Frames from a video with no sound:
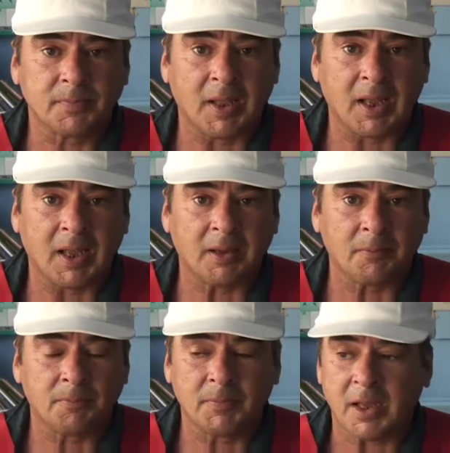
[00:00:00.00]

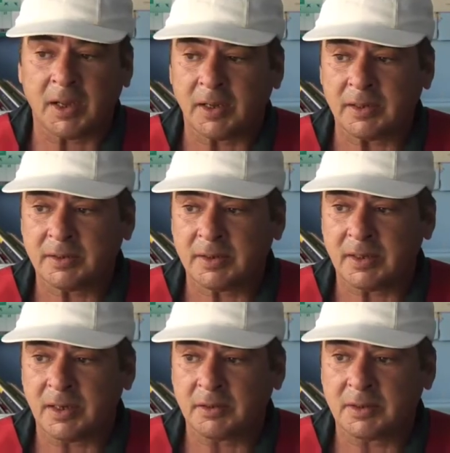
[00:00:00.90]

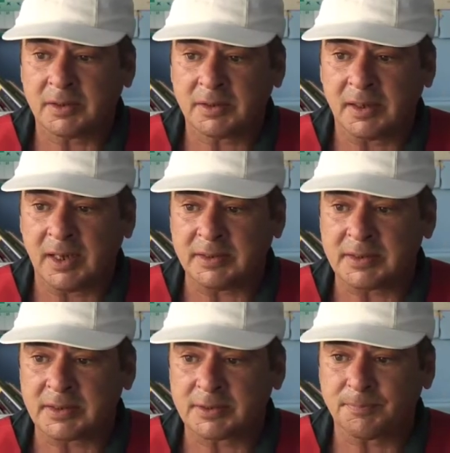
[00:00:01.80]
the
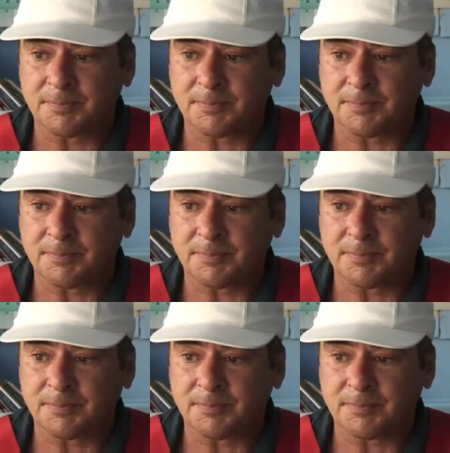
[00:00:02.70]
latest